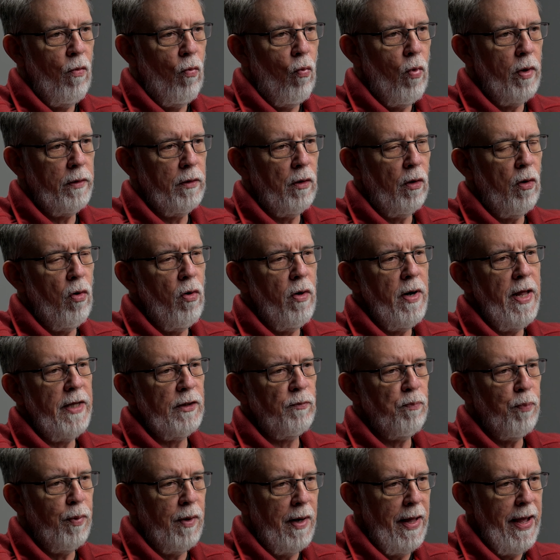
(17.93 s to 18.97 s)
what the Lord
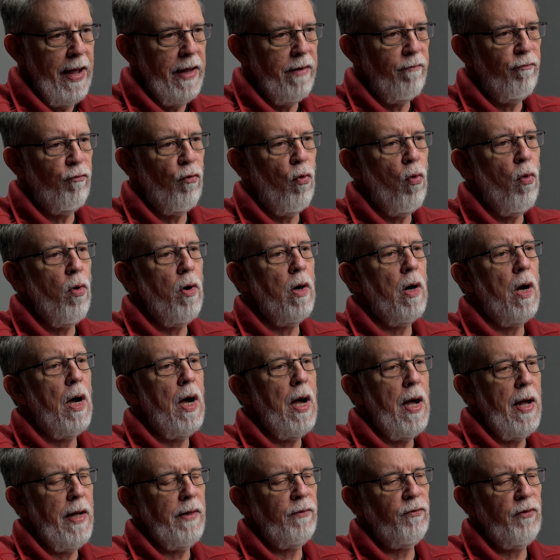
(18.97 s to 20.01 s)
has planned for
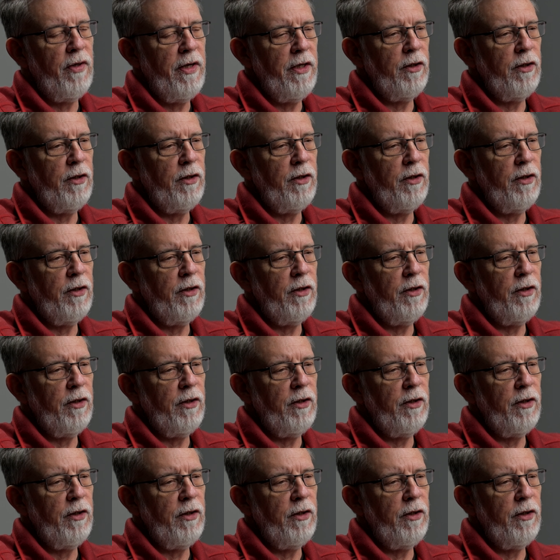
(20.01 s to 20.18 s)
us,